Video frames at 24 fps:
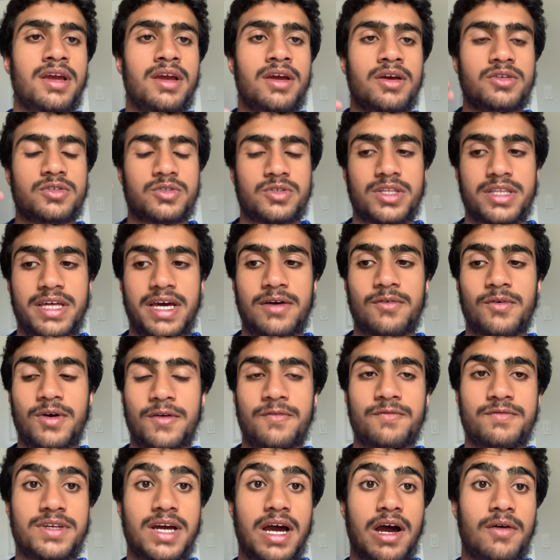So that
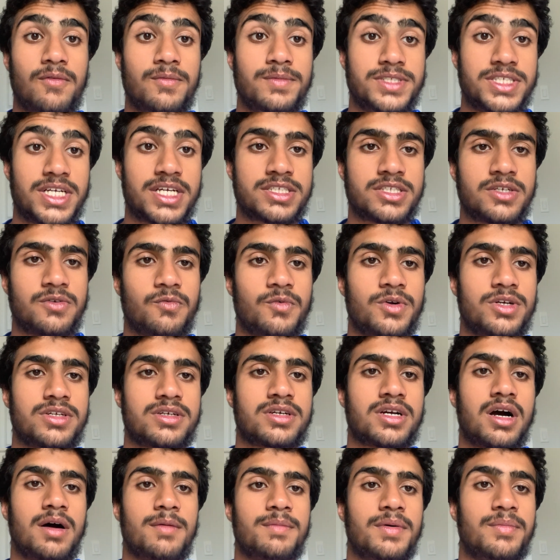if that objection were to
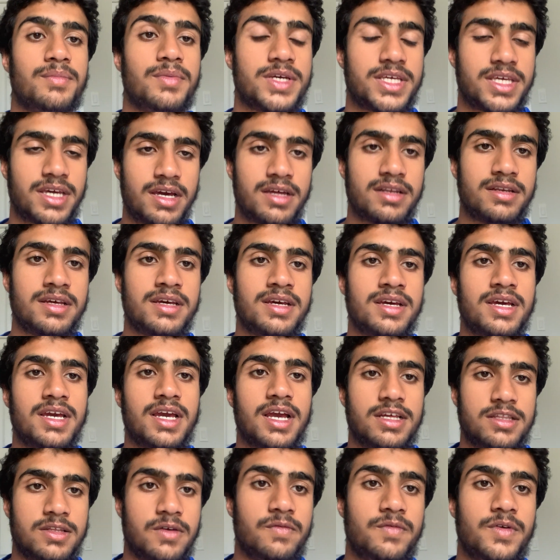come up again
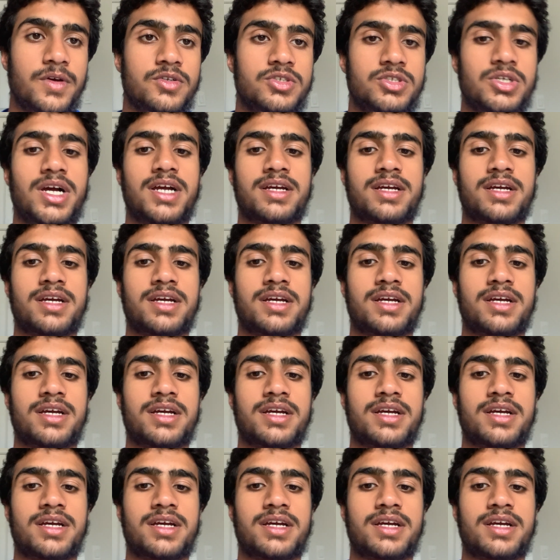in the future,